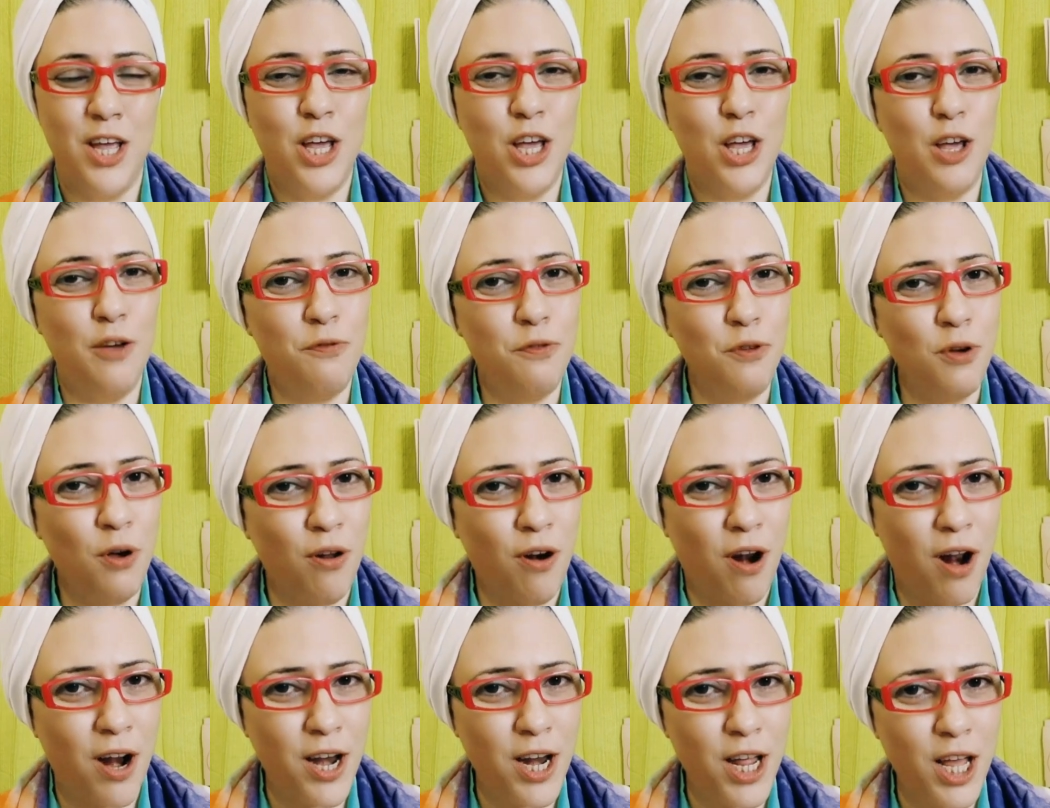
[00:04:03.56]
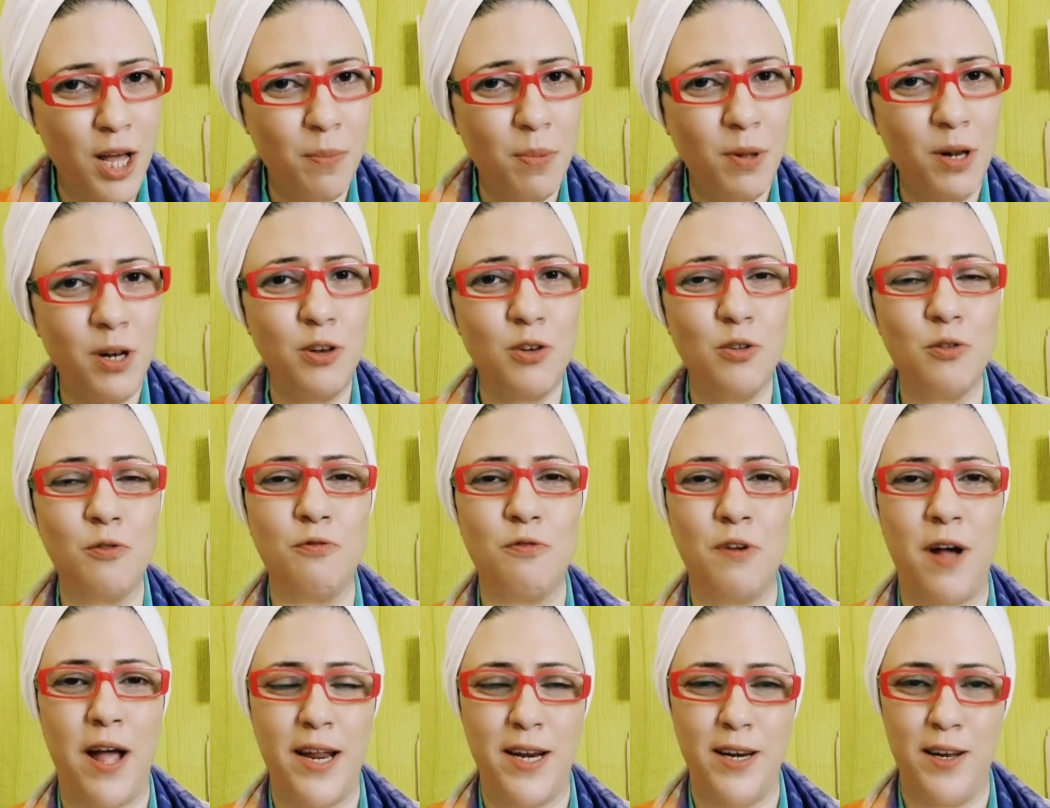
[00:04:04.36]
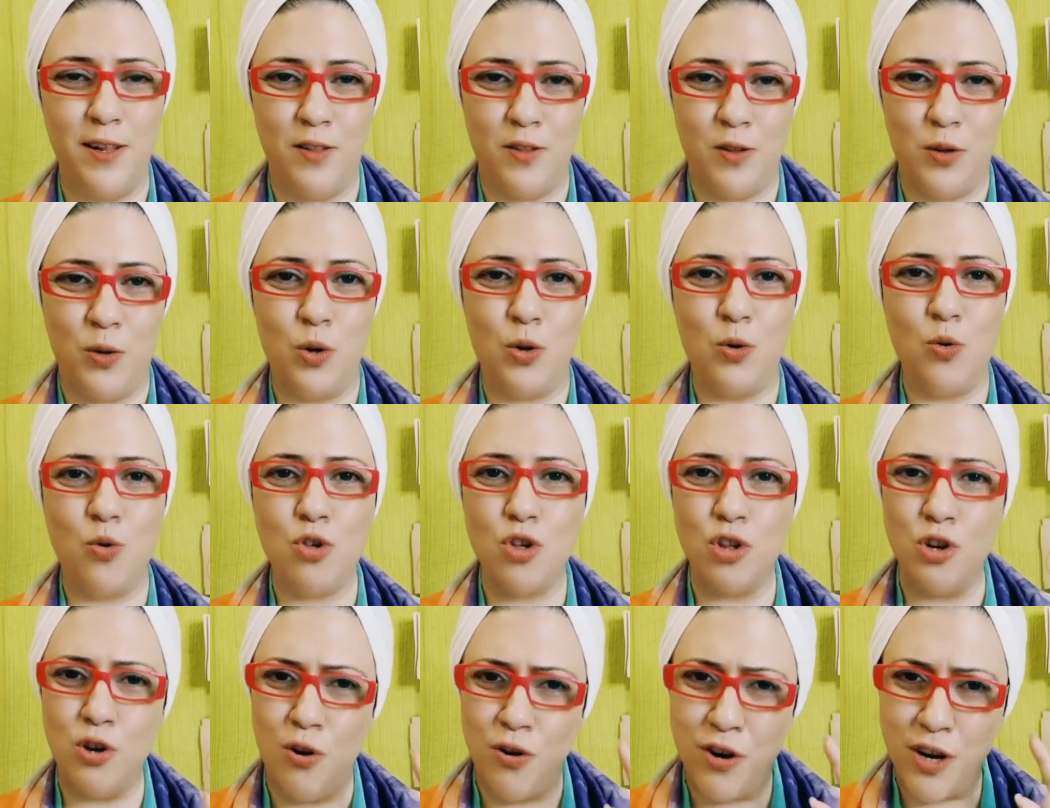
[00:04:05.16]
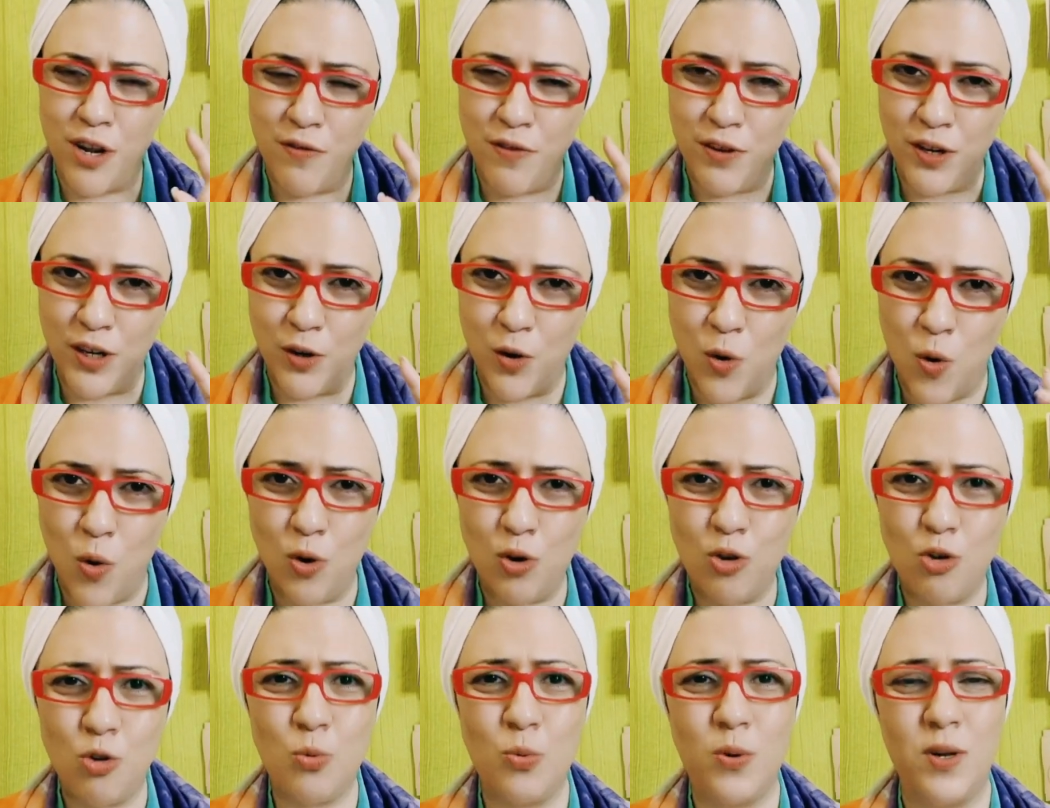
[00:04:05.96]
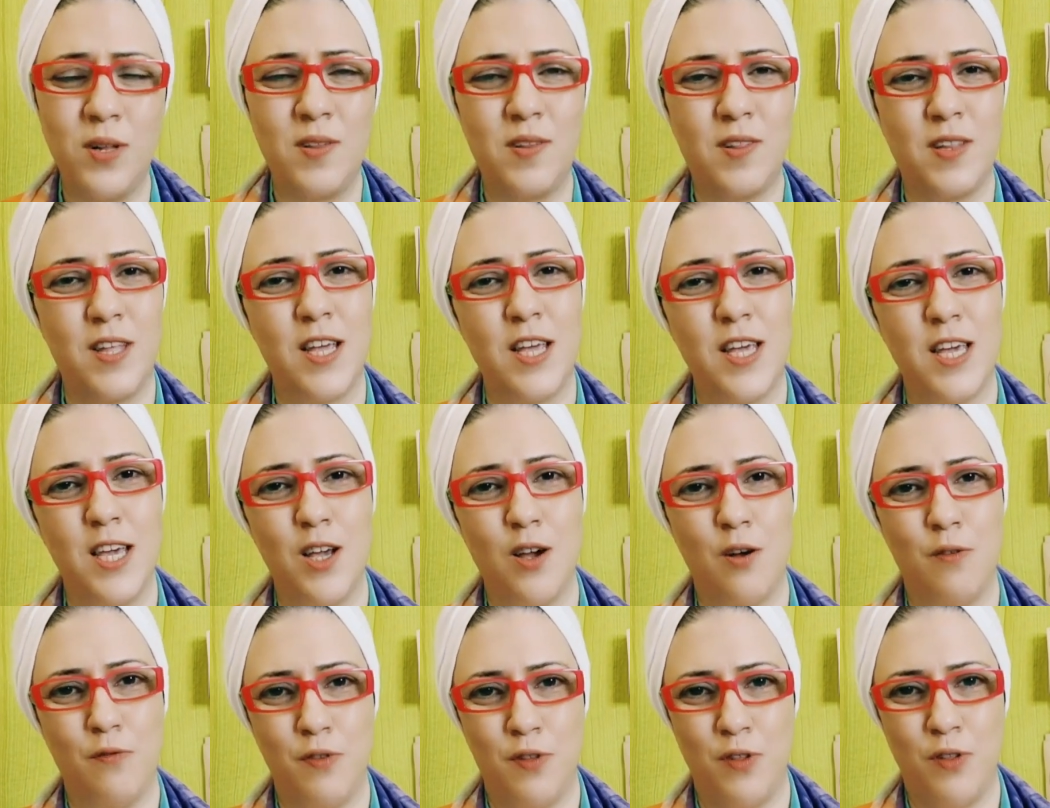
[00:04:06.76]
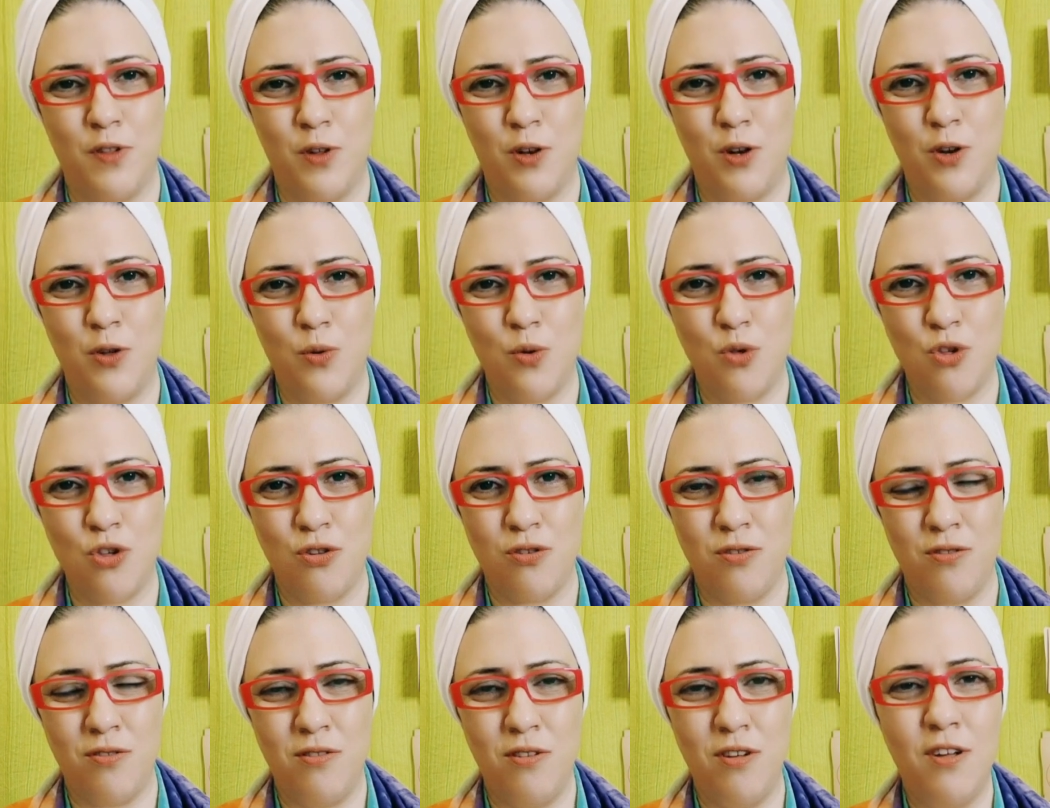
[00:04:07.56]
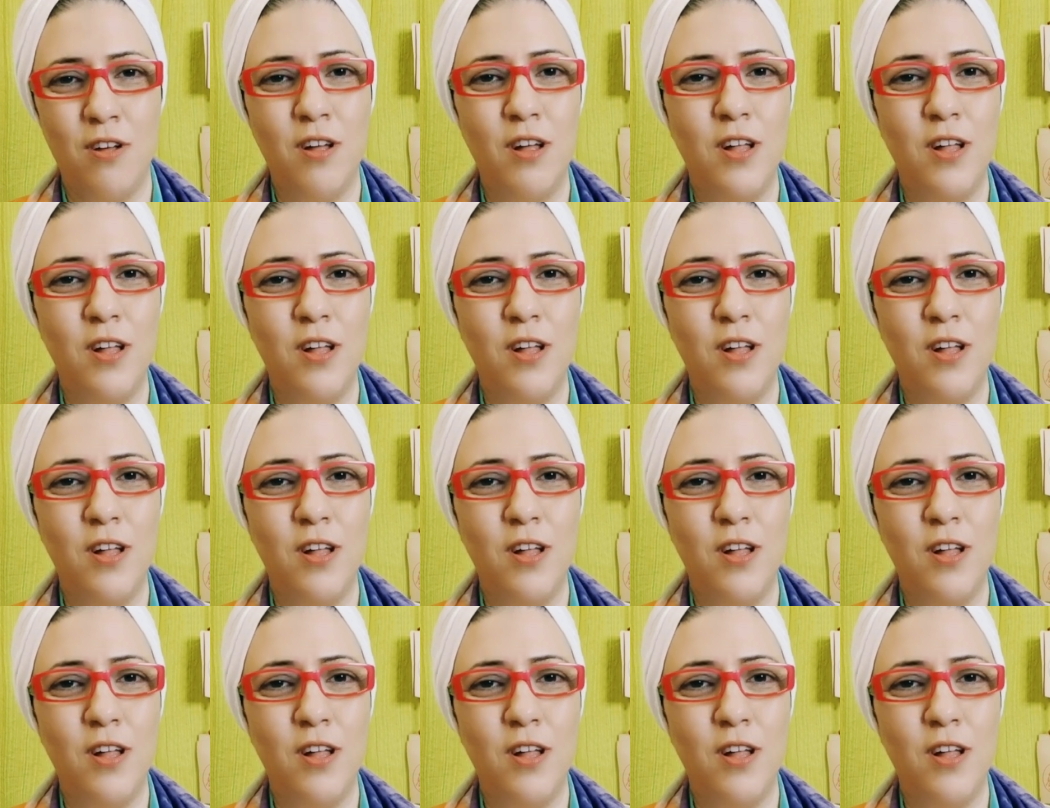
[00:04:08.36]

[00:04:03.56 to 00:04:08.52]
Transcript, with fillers: If you are unable to find its solution or even go towards thinking of a solution,